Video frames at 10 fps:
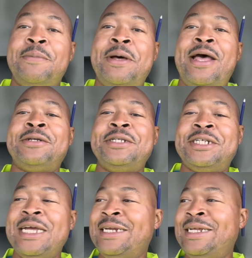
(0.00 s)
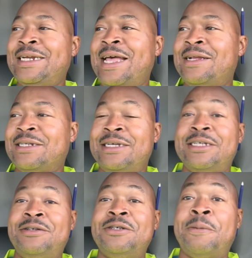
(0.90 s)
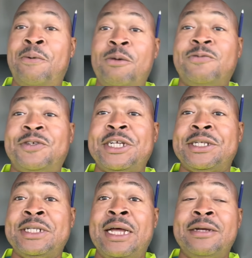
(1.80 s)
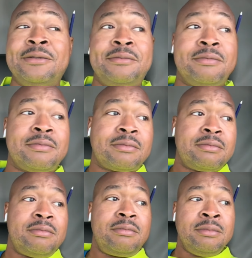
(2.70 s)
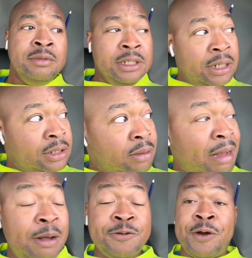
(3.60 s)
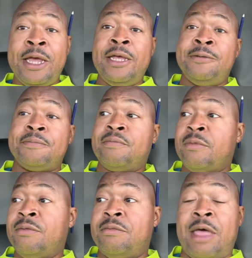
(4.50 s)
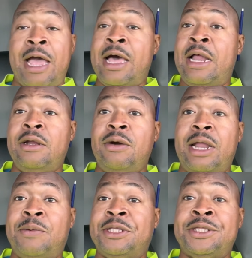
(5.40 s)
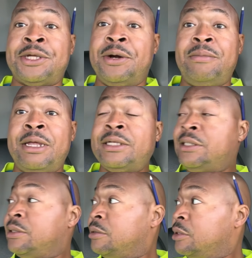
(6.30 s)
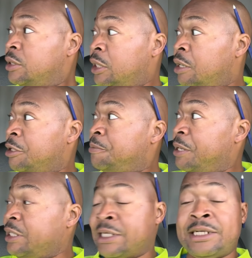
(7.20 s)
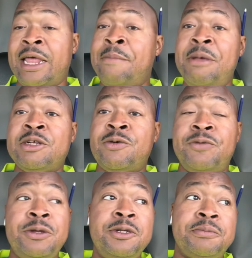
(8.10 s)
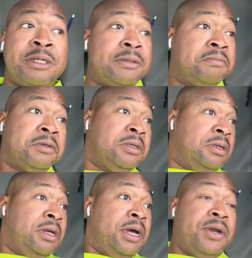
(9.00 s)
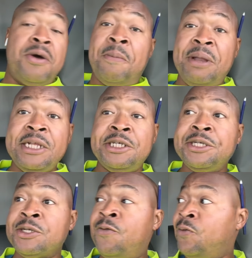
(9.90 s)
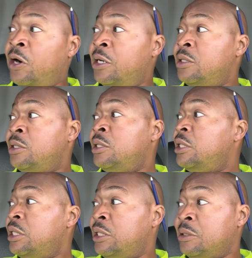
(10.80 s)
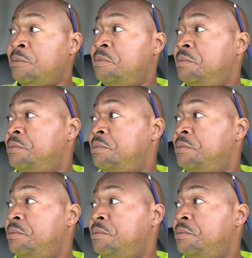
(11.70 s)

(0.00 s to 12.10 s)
But after he checked in, the guy was like, yeah, you know your appointment was for six o'clock. So miles for eight. I got unloaded like within 30 minutes. Um, this place, like I said, had mixed reviews, but no complaints here so far. Um,